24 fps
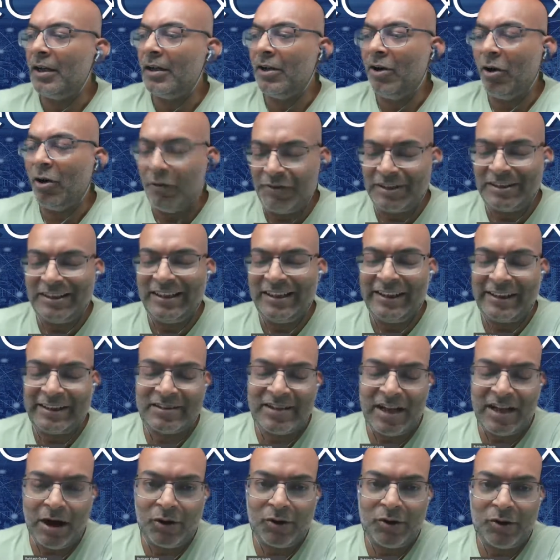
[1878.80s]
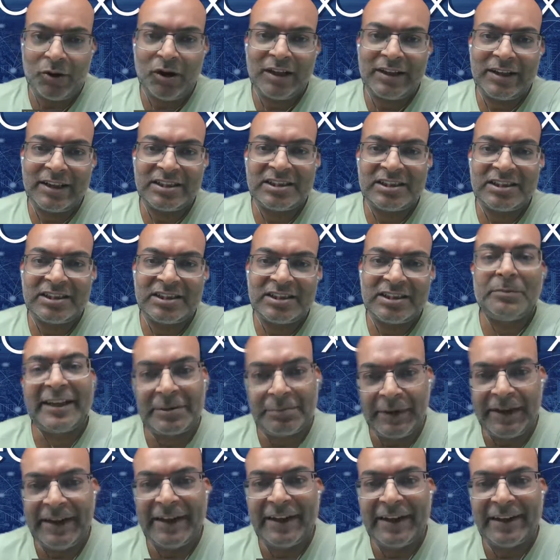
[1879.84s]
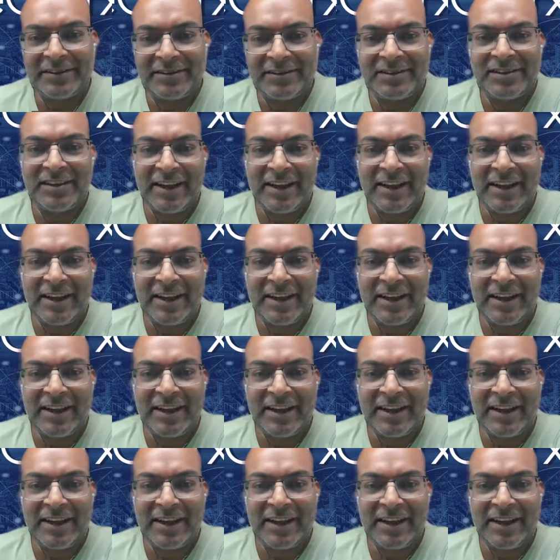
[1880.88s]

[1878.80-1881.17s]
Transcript: Obviously, it is now called customer experience